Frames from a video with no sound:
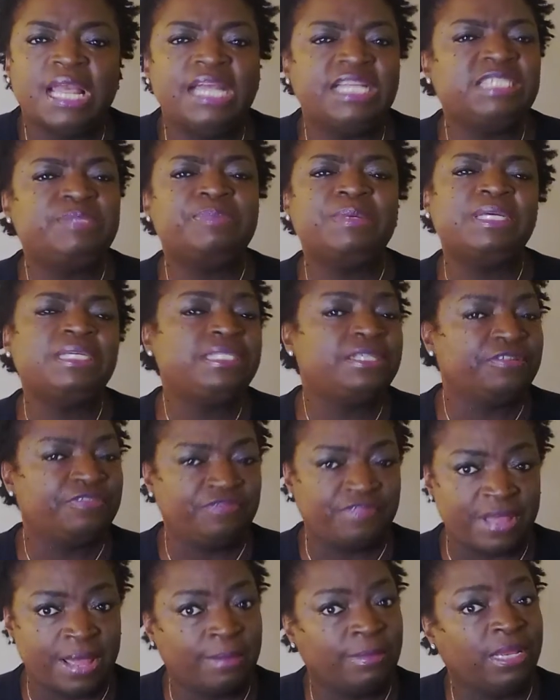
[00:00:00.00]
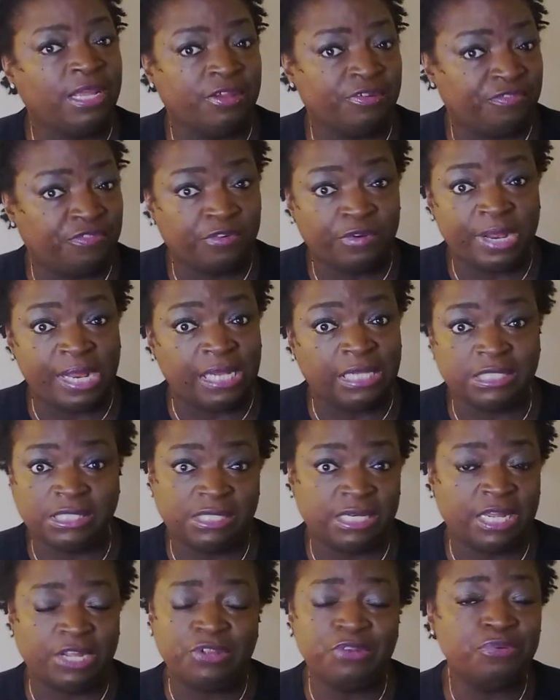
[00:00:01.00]
Especially family and friends.
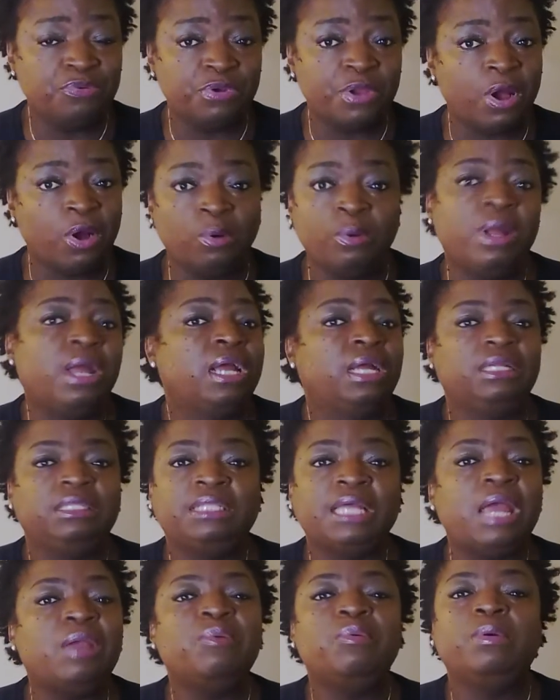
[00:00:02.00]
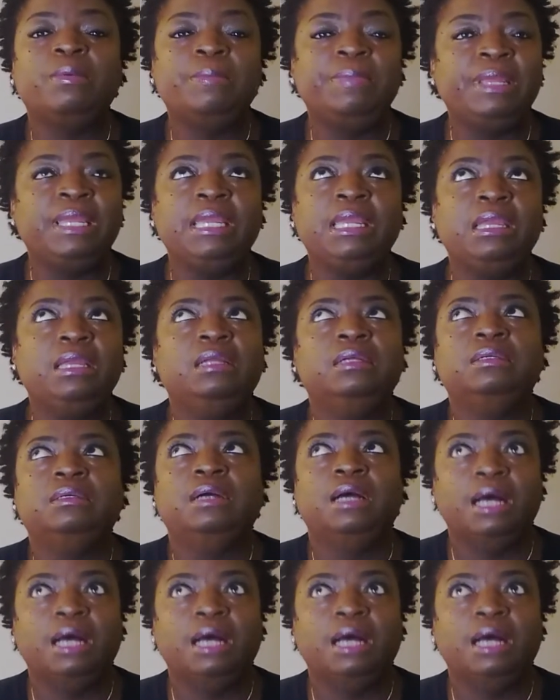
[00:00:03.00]
Now, you know they will be